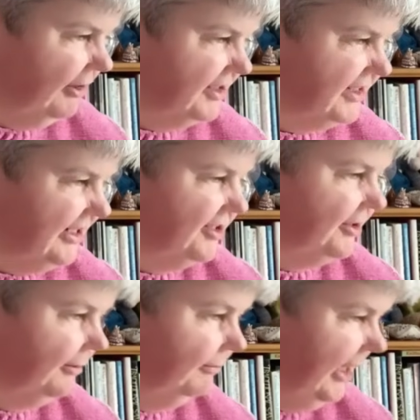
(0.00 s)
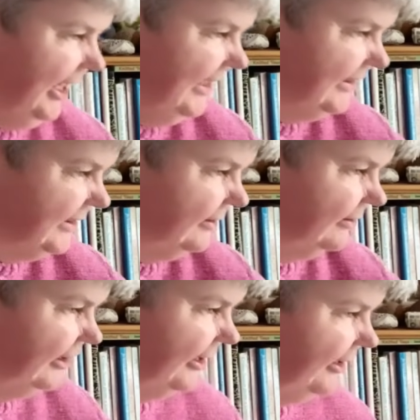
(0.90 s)
not stitched on them yet.
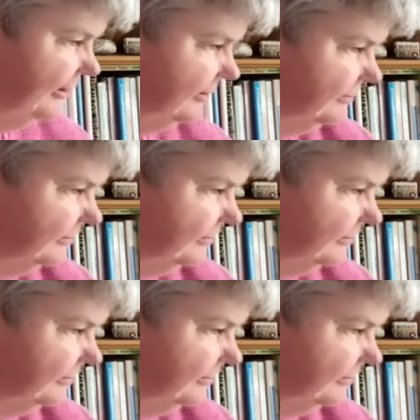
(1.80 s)
Got a